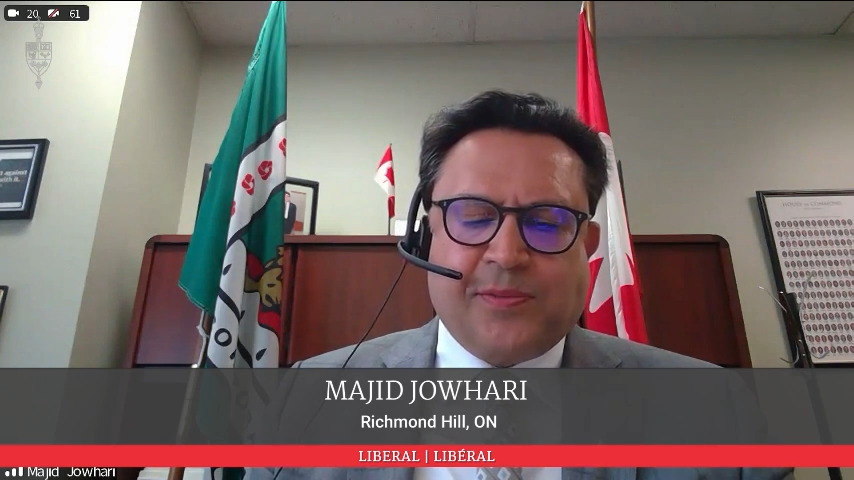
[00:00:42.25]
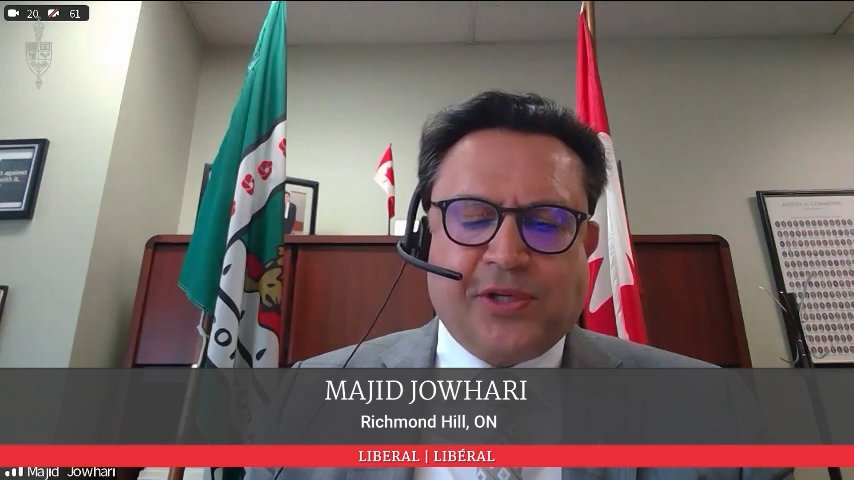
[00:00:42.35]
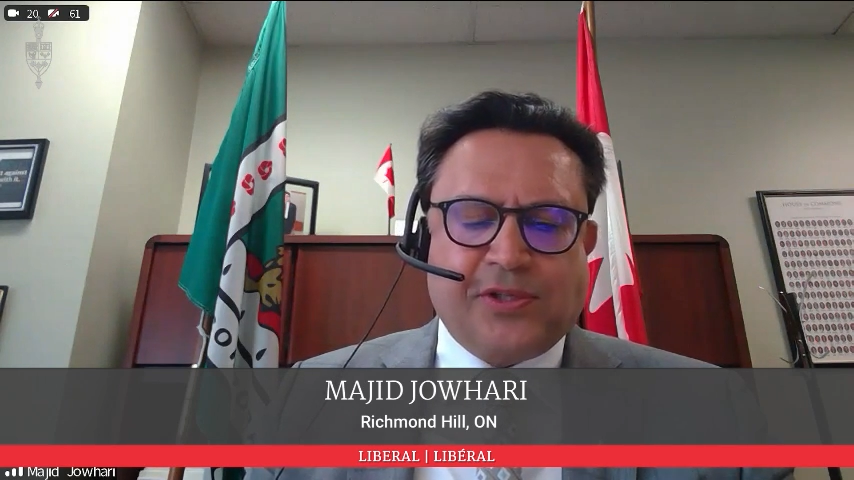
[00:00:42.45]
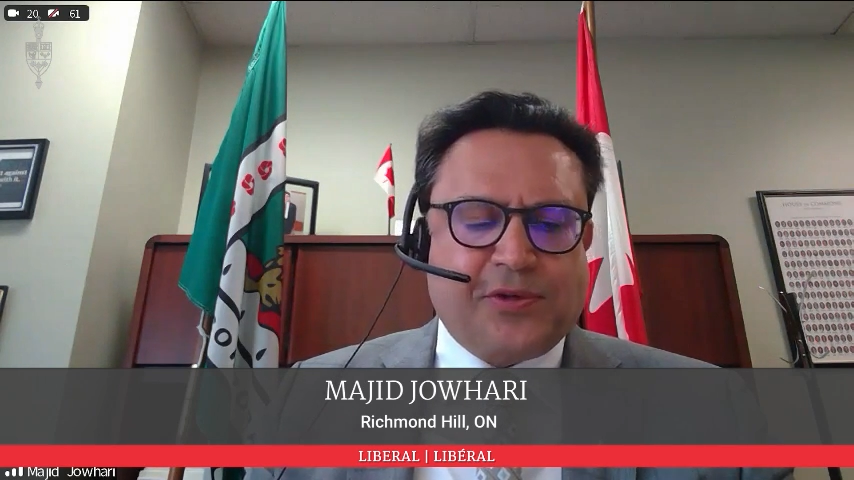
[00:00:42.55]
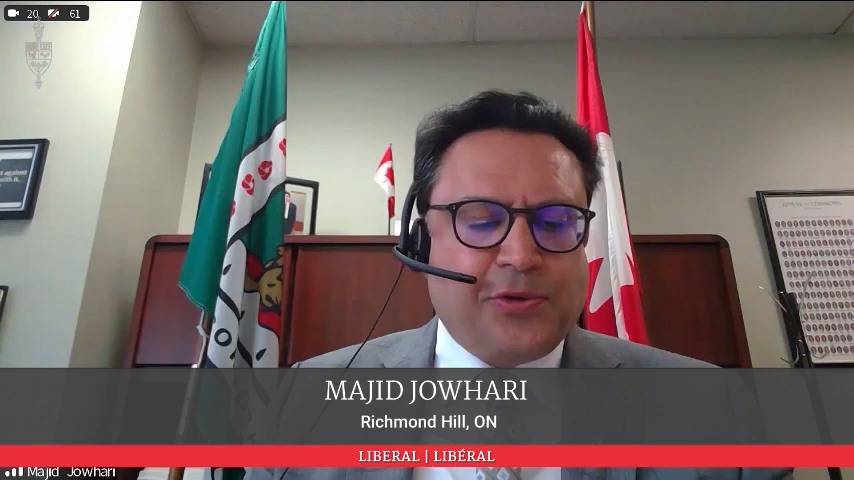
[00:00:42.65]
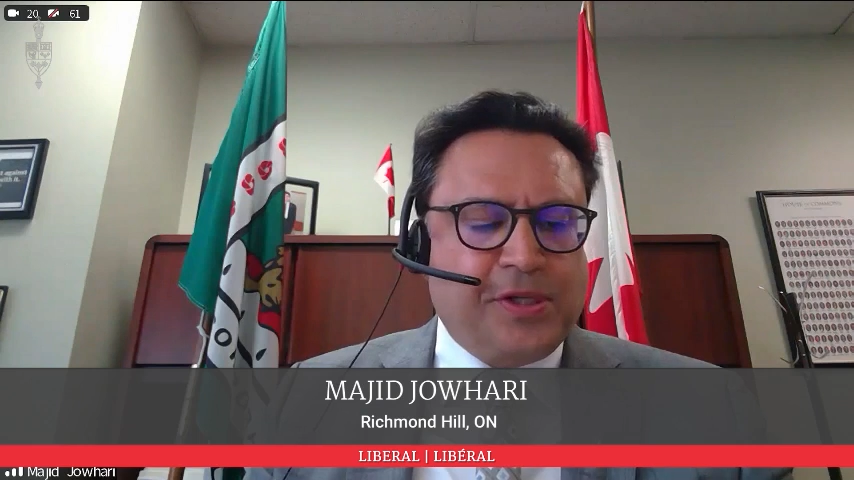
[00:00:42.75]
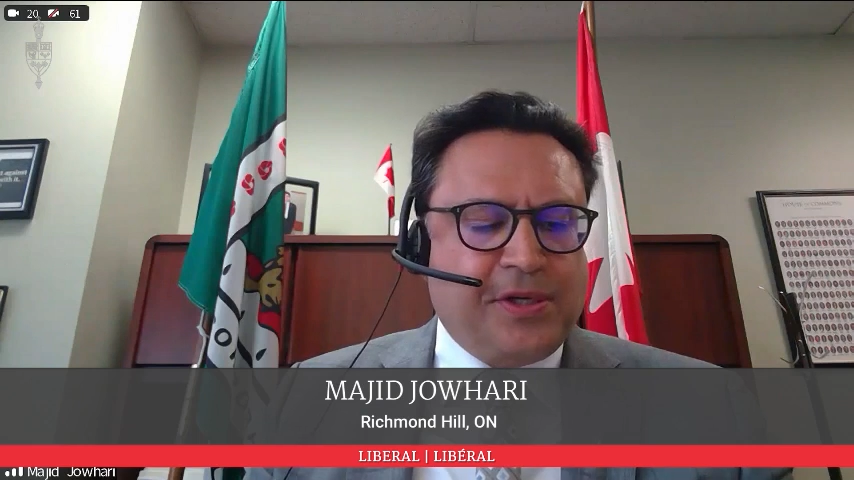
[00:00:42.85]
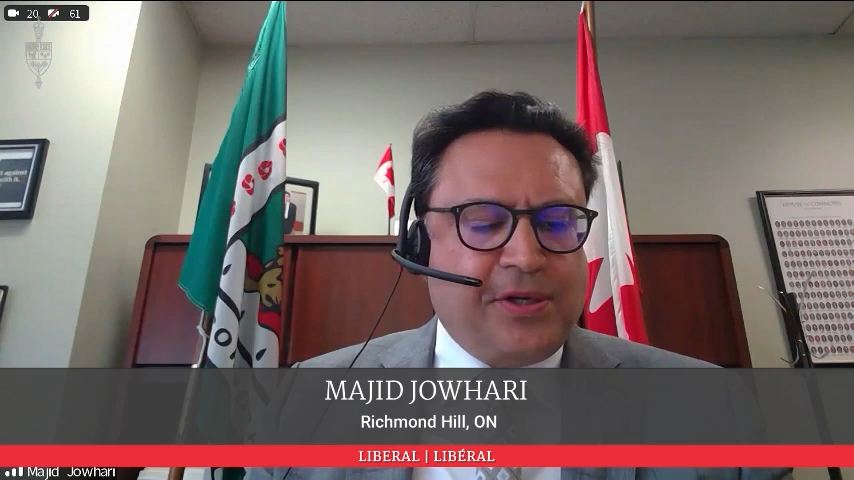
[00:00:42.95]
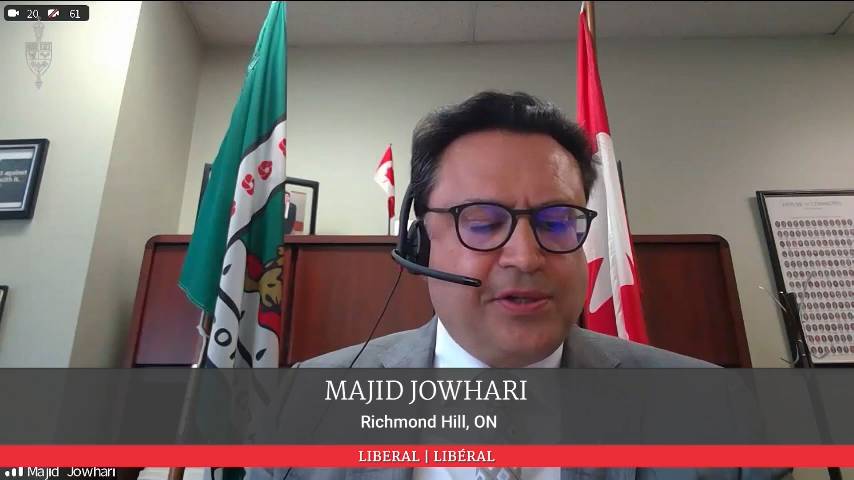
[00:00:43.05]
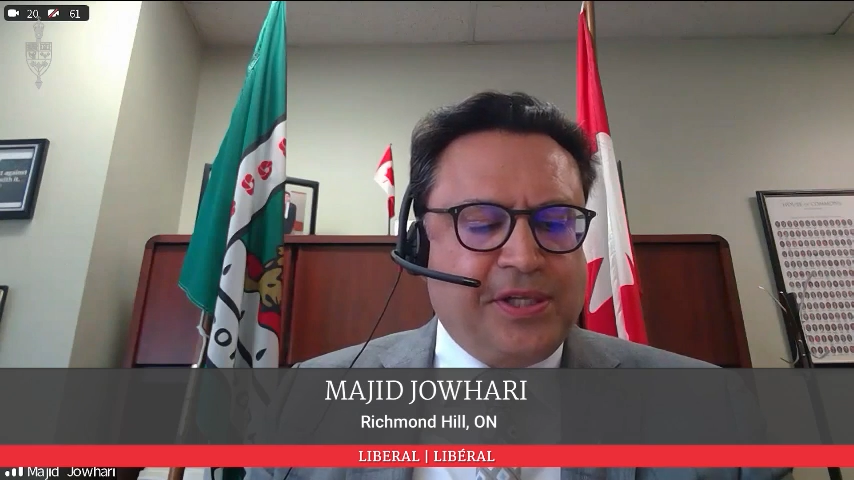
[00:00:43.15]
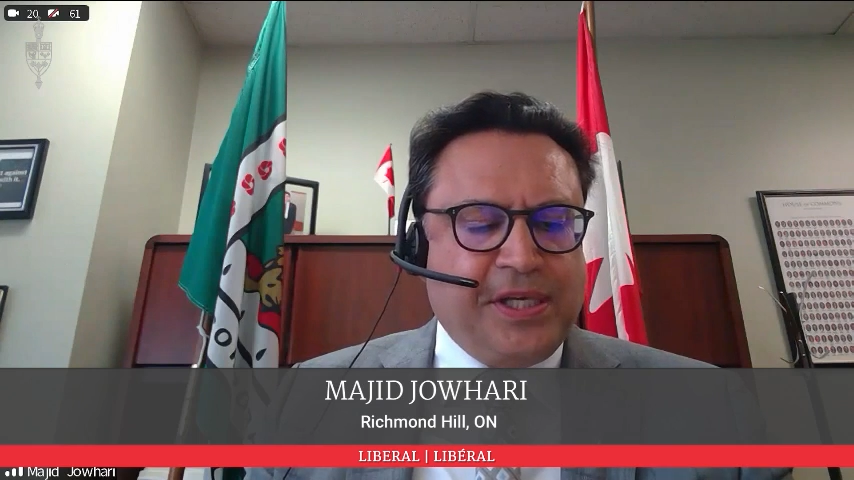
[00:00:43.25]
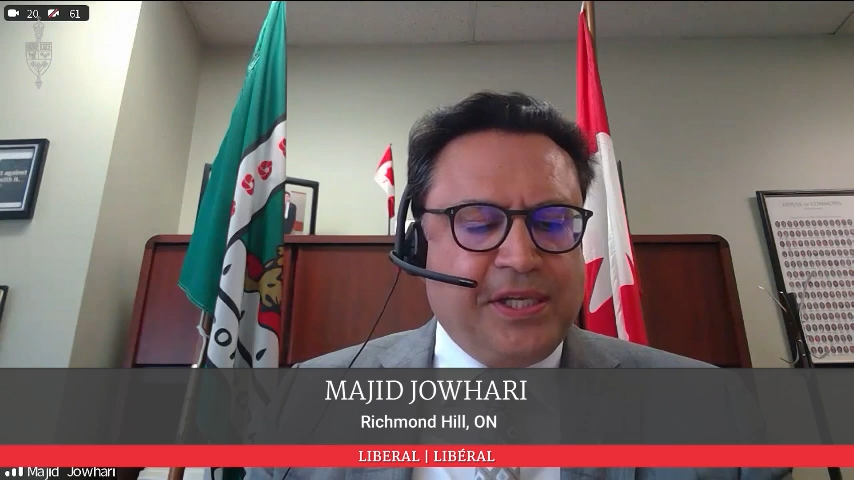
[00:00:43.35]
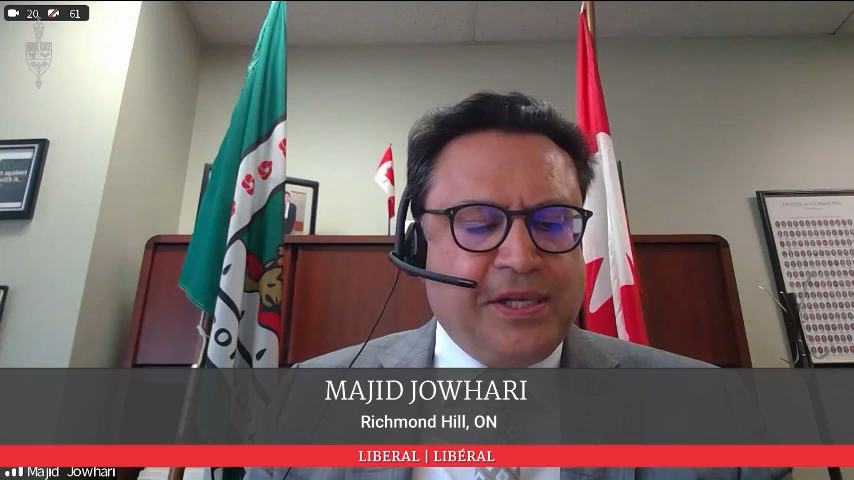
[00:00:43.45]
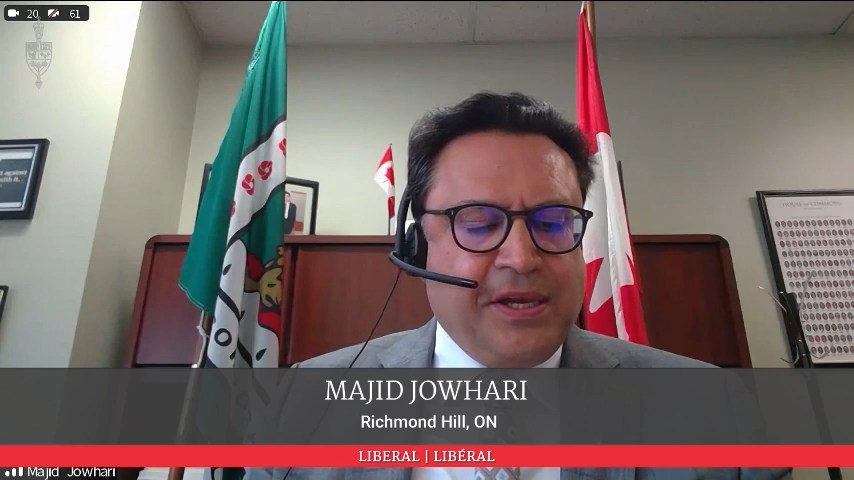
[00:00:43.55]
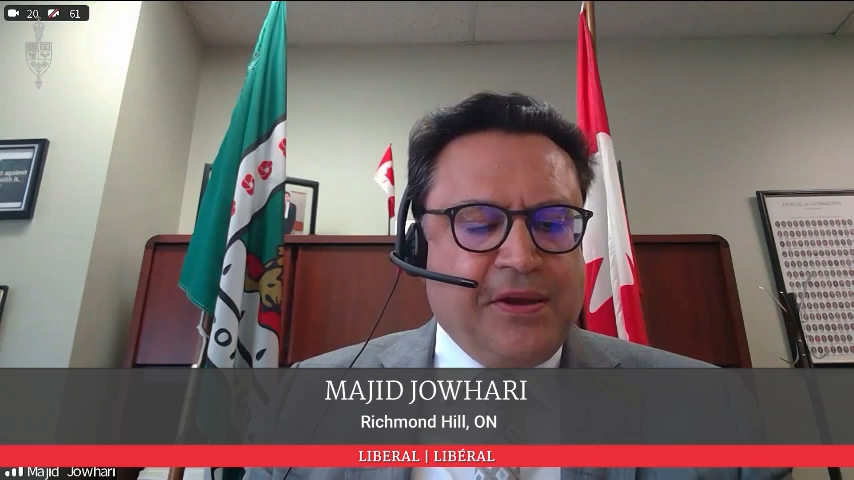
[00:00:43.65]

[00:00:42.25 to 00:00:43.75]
about the critical need